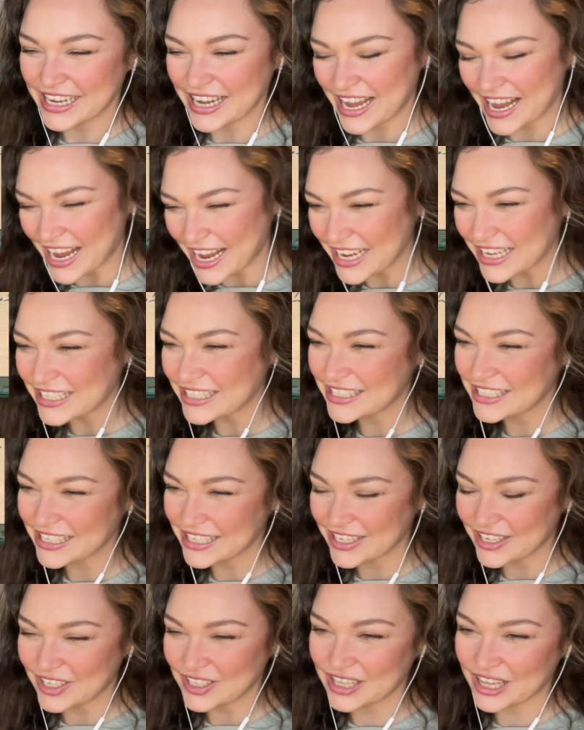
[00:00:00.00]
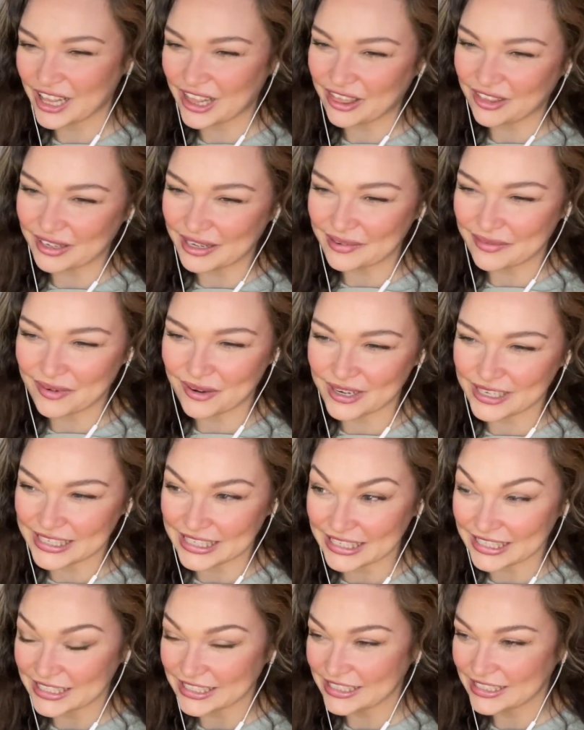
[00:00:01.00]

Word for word: and he got the three-pointer.